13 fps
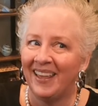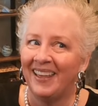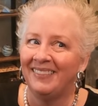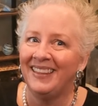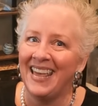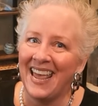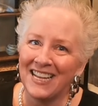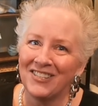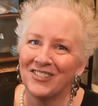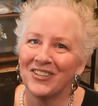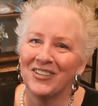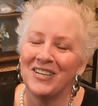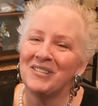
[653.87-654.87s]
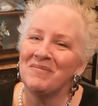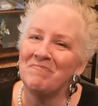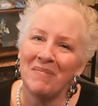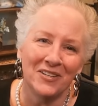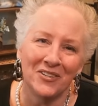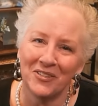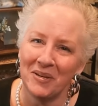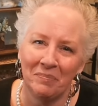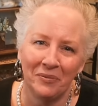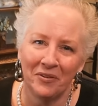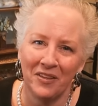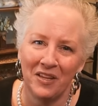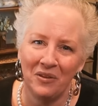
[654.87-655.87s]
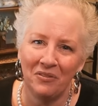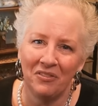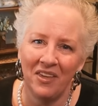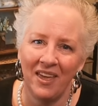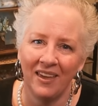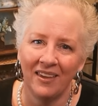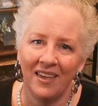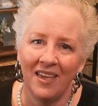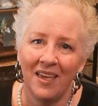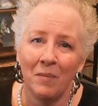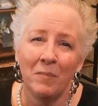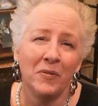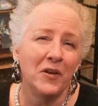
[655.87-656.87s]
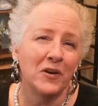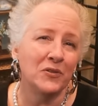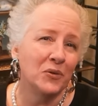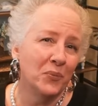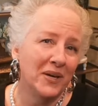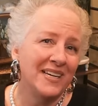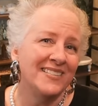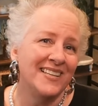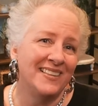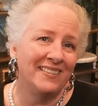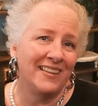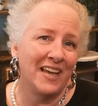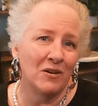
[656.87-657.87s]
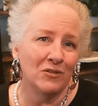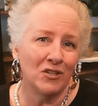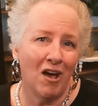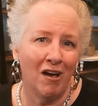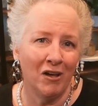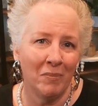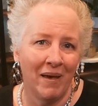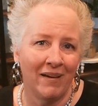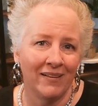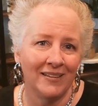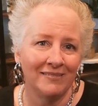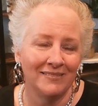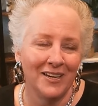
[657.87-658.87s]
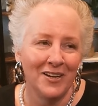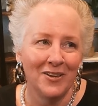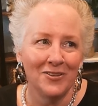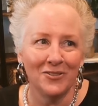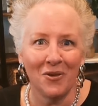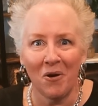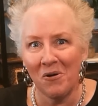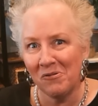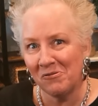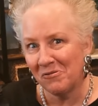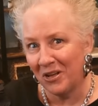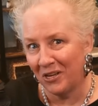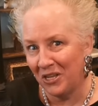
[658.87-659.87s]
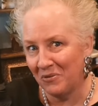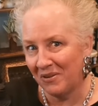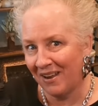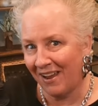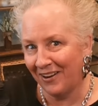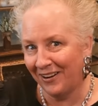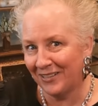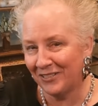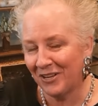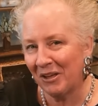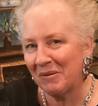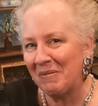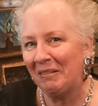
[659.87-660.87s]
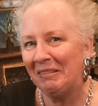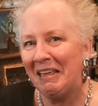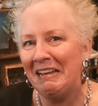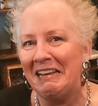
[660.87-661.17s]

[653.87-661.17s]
The answer is much simpler than you think, but there's a reason that they don't talk about it. So you and I are going to talk about that